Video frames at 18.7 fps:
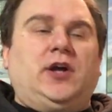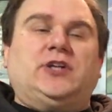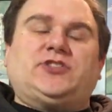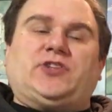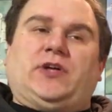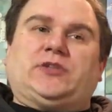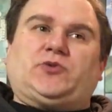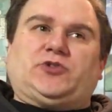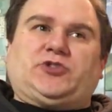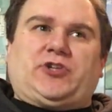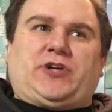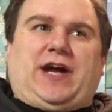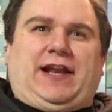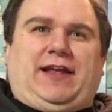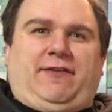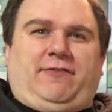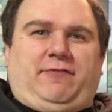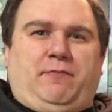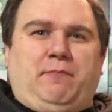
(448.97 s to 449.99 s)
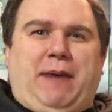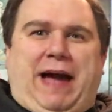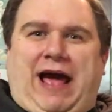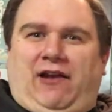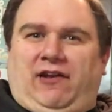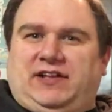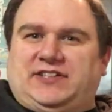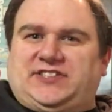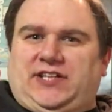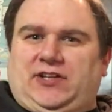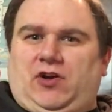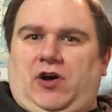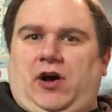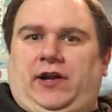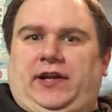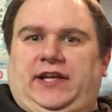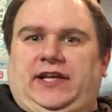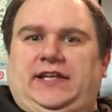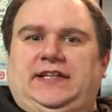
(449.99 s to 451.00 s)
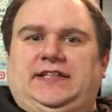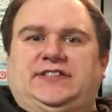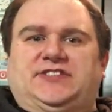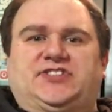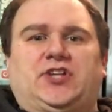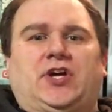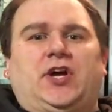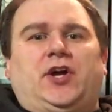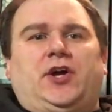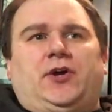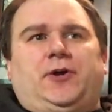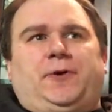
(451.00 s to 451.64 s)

So that's what you're kind of balancing on is